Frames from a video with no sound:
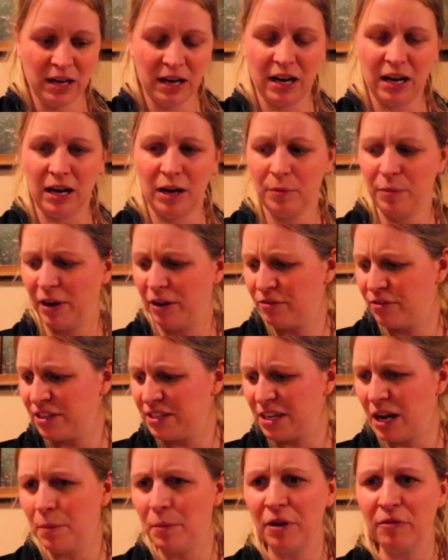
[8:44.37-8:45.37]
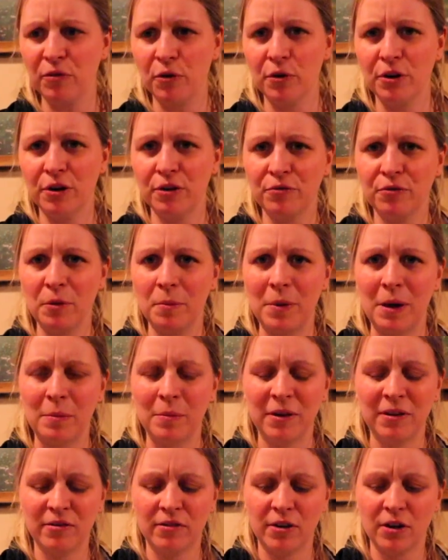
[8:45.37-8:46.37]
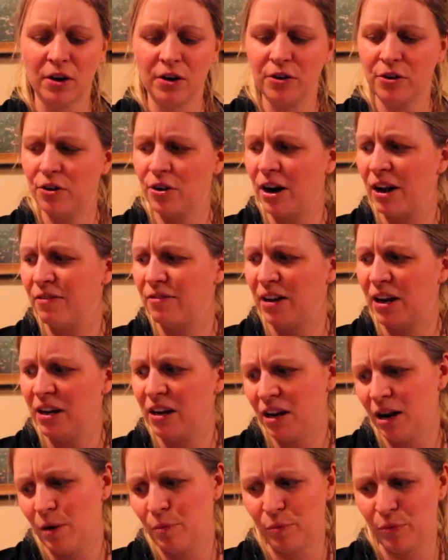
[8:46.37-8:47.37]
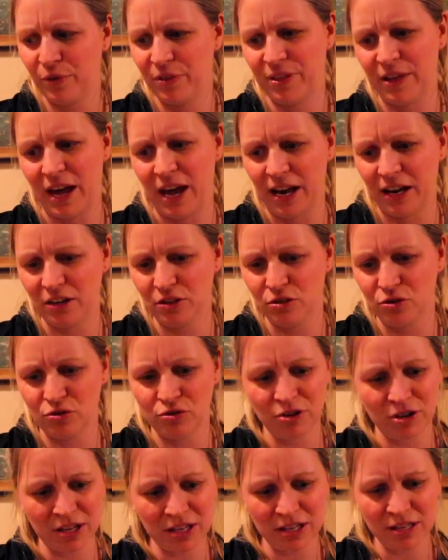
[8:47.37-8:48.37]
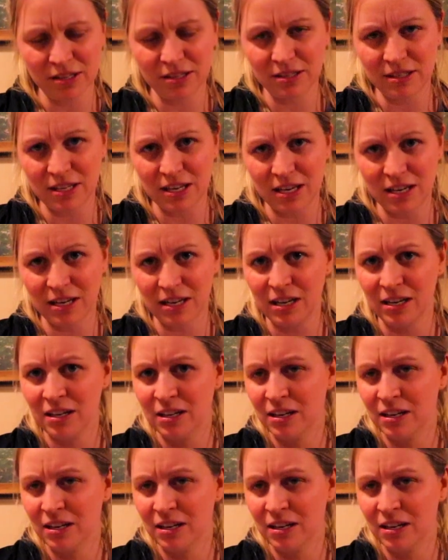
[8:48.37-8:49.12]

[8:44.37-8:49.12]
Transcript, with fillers: Um, every time I've ordered from MI Gardener, I've ended up with extra seed.